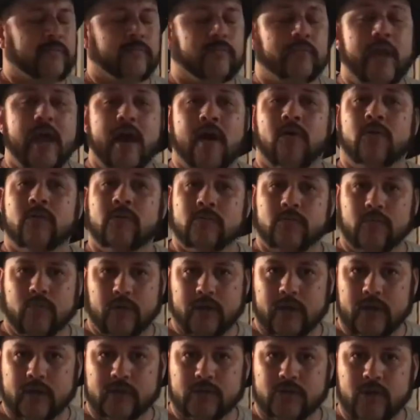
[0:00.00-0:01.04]
Now, we're
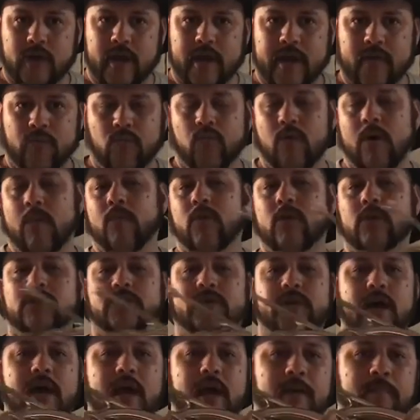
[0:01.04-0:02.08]
going to try it one more
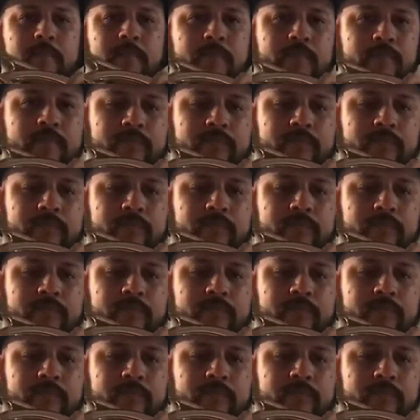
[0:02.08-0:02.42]
time.